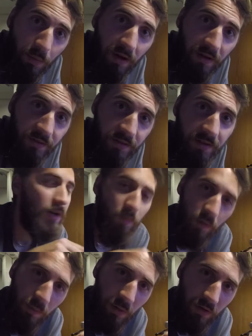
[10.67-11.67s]
But
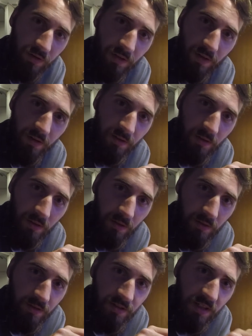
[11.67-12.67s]
we bought the
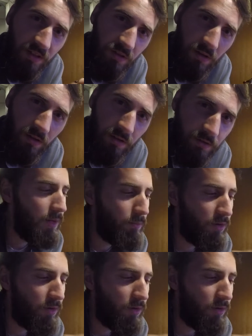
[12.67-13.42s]
sea salt,